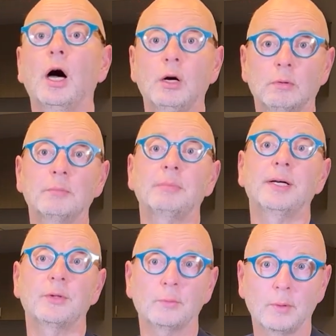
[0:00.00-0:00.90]
Oh, and
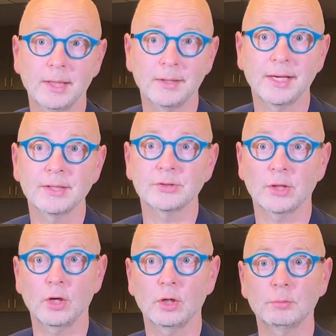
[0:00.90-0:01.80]
by the way, that's
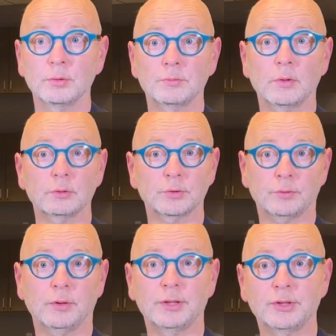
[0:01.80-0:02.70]
the home of Rolls
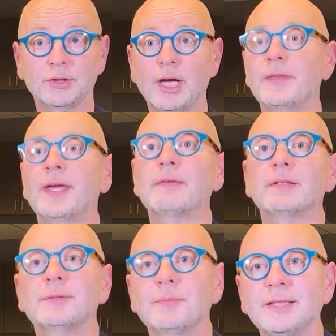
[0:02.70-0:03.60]
Royce, and they have
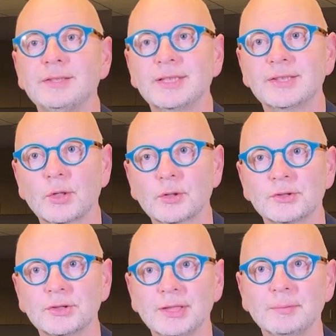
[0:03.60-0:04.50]
an amazing soccer
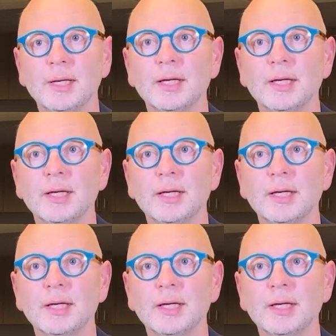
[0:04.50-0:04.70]
team.